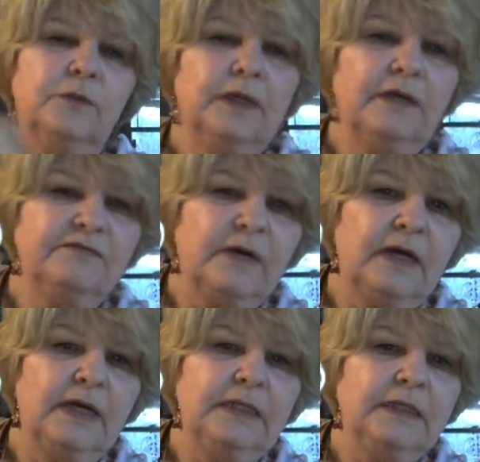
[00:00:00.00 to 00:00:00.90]
And I
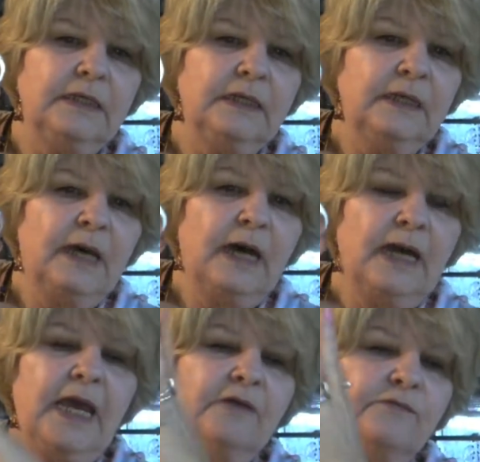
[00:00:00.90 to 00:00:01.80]
find I
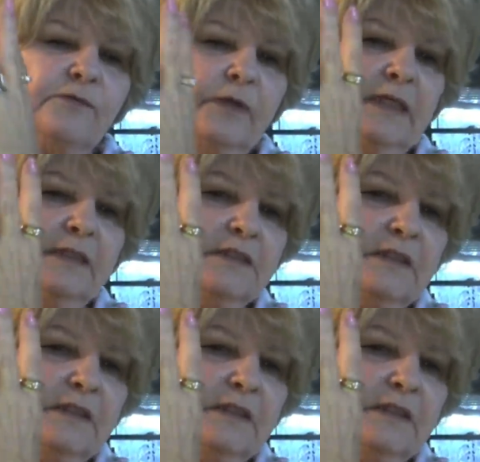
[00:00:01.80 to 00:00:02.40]
have rings